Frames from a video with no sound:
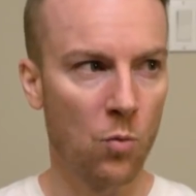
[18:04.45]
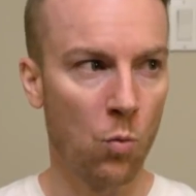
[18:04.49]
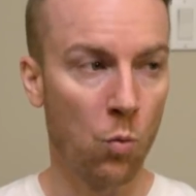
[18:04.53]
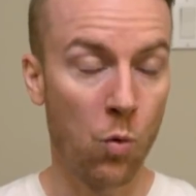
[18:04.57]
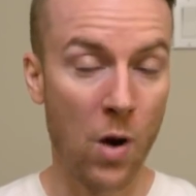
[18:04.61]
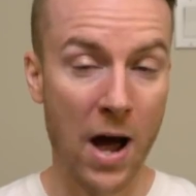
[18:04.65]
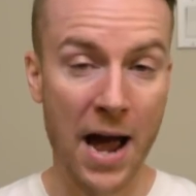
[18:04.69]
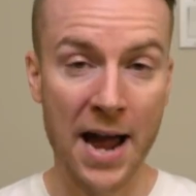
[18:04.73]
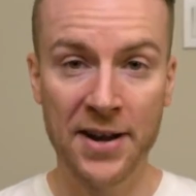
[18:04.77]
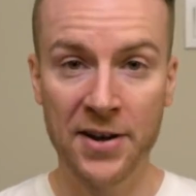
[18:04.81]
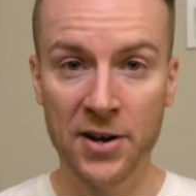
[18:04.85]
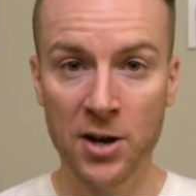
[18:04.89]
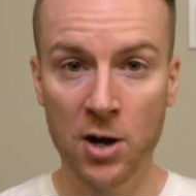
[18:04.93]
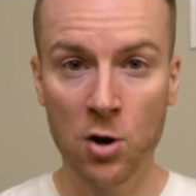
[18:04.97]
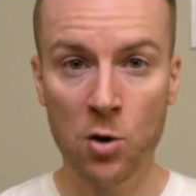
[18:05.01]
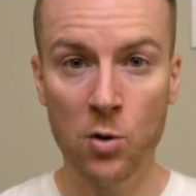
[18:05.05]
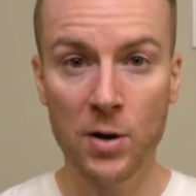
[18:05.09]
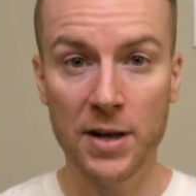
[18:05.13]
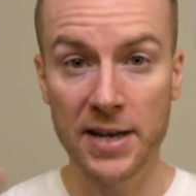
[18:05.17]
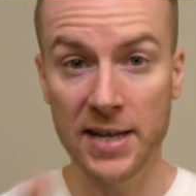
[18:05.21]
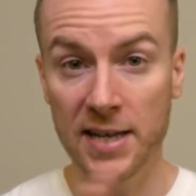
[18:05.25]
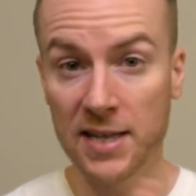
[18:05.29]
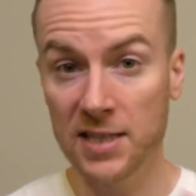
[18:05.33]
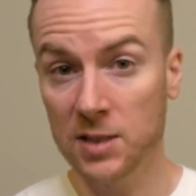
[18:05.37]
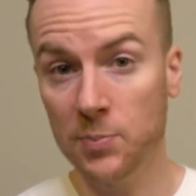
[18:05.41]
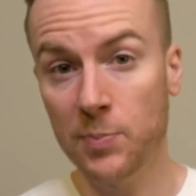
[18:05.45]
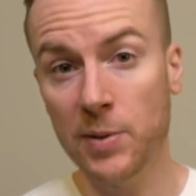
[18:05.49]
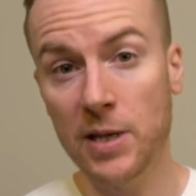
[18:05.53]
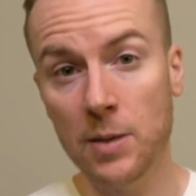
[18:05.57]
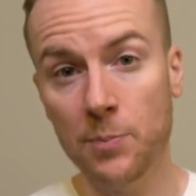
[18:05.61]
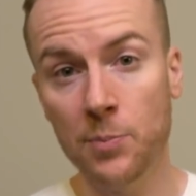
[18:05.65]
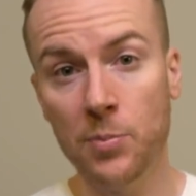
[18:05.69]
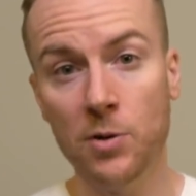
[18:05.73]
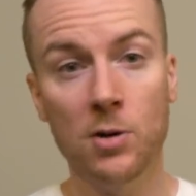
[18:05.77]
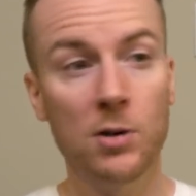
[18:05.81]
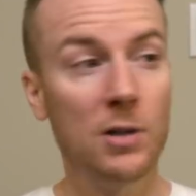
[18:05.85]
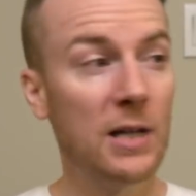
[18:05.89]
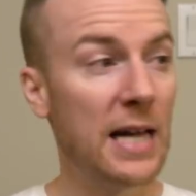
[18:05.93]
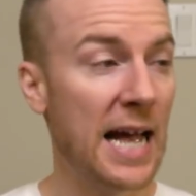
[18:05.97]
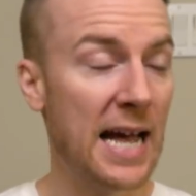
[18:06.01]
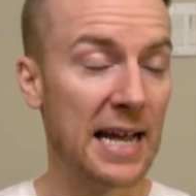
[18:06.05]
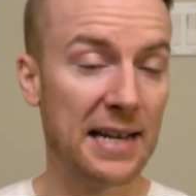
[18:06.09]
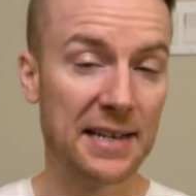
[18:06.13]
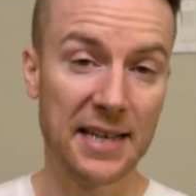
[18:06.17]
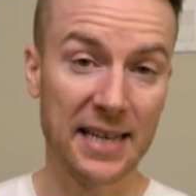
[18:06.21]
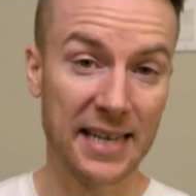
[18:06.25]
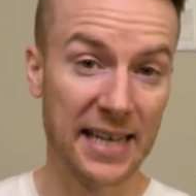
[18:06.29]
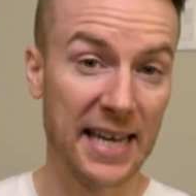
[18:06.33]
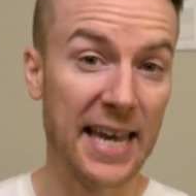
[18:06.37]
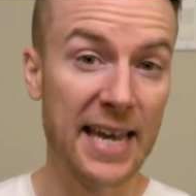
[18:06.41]
Rhino and his people
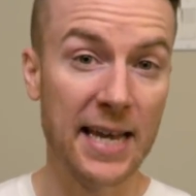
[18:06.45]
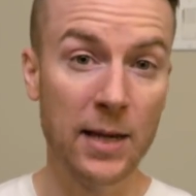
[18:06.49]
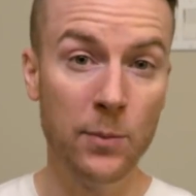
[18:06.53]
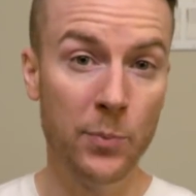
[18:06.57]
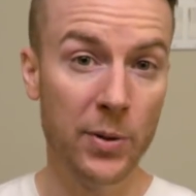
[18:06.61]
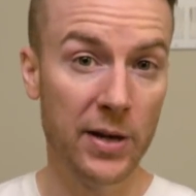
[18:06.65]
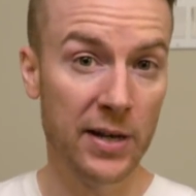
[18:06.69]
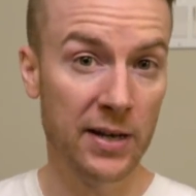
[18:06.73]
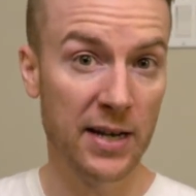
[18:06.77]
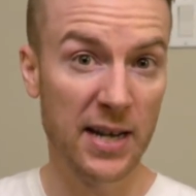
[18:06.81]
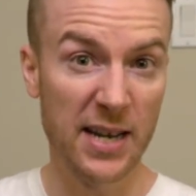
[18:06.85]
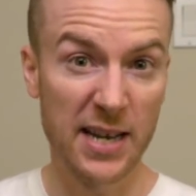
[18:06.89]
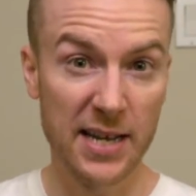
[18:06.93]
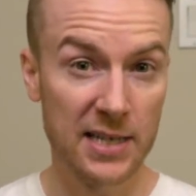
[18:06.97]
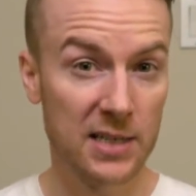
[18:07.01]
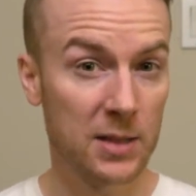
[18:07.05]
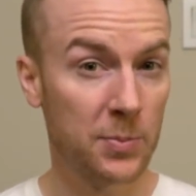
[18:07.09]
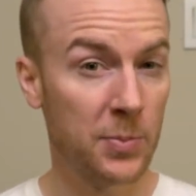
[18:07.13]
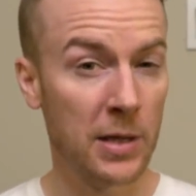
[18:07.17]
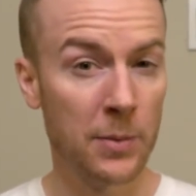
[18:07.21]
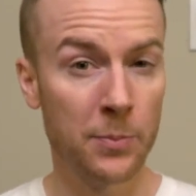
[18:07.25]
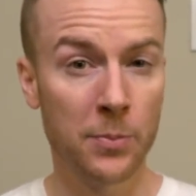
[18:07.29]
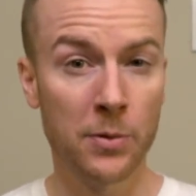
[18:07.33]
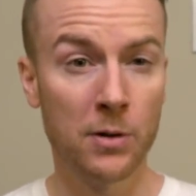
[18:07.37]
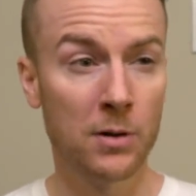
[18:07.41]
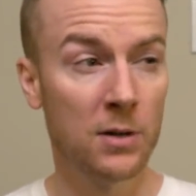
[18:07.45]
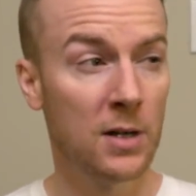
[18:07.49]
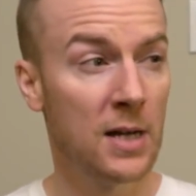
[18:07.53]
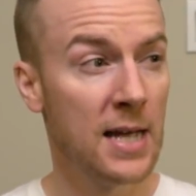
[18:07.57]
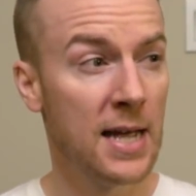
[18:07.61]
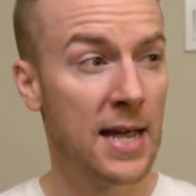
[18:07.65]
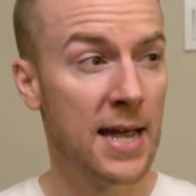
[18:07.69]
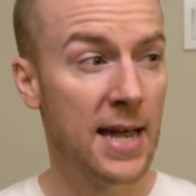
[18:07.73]
and the Kingpin and his people,